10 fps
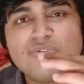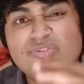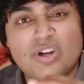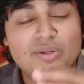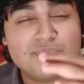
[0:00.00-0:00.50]
your
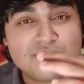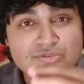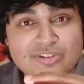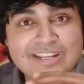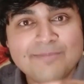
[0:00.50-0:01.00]
final
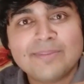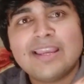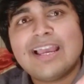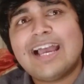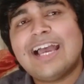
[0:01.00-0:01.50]
degree,
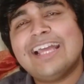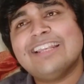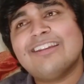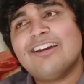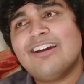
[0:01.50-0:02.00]

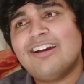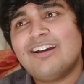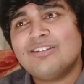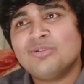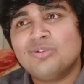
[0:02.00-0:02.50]
and
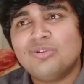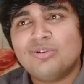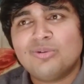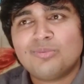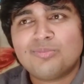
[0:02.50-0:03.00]
uh,
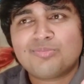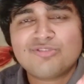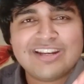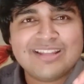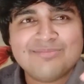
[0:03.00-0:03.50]
your
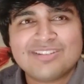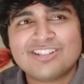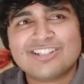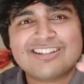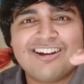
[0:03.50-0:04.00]
prelims are
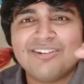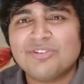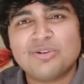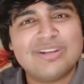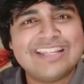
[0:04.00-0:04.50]
just kind of
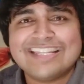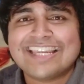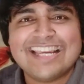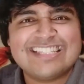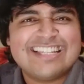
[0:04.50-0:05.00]
a good
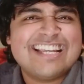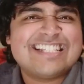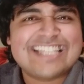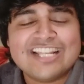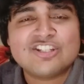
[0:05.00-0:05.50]
indicator,
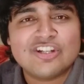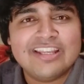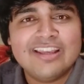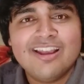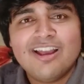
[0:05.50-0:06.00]

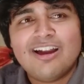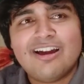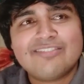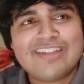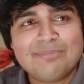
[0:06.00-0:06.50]
essentially.
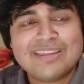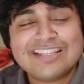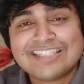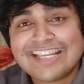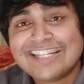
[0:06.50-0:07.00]
Uh, that
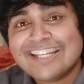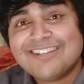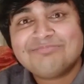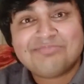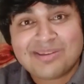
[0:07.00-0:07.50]
being said,
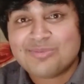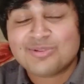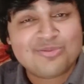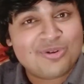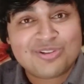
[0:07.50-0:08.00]
people
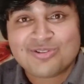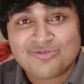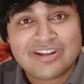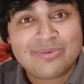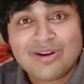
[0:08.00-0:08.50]
do want to do
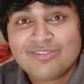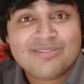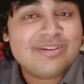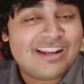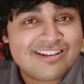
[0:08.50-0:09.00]
really well on
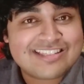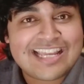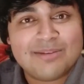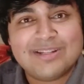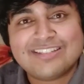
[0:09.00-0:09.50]
them, and
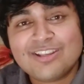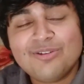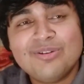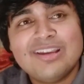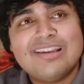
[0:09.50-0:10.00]
understandably
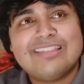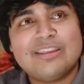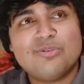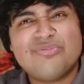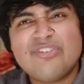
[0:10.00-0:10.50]
so.
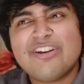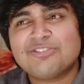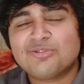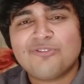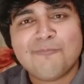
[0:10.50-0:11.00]
They're your
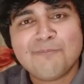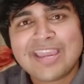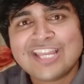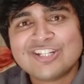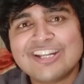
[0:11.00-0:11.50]
first sort of
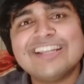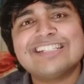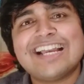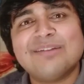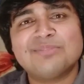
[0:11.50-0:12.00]
major
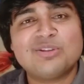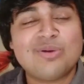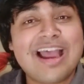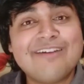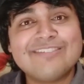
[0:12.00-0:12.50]
exams that you
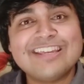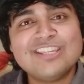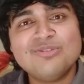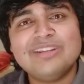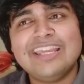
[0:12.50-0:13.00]
have at
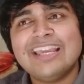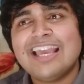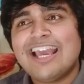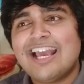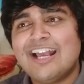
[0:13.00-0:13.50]
uni.
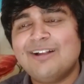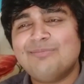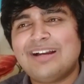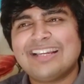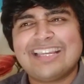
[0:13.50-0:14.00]

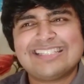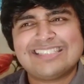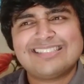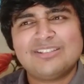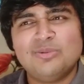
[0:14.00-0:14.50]
Um, I
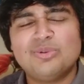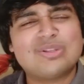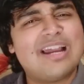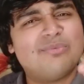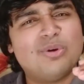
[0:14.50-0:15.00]
guess you
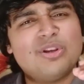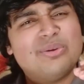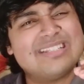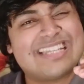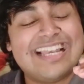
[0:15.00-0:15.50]
also have what are
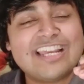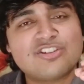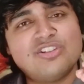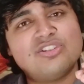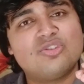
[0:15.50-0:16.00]
known as
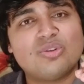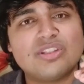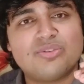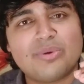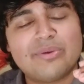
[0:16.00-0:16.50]
collections
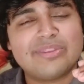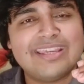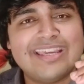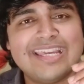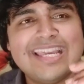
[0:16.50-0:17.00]
dotted throughout the
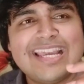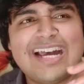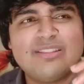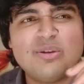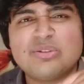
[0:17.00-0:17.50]
year,
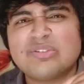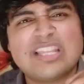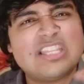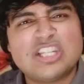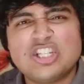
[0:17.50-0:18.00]
and those are
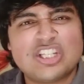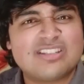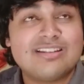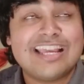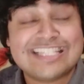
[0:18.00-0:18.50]
essentially
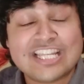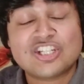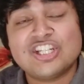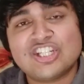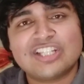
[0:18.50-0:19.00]
just
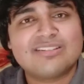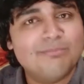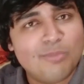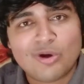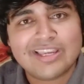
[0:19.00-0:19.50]
essentially just
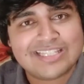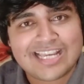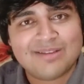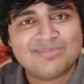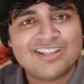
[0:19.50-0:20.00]
mock
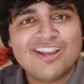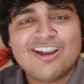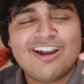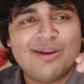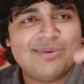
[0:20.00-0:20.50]
exams,
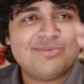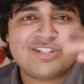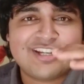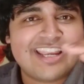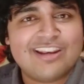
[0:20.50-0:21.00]
um,
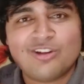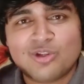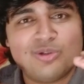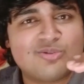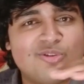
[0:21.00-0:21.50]
which again are
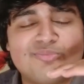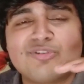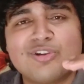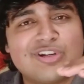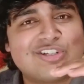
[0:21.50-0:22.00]
good sort of
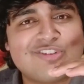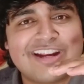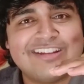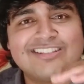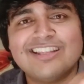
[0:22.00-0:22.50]
progress
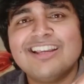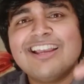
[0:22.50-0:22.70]
trackers.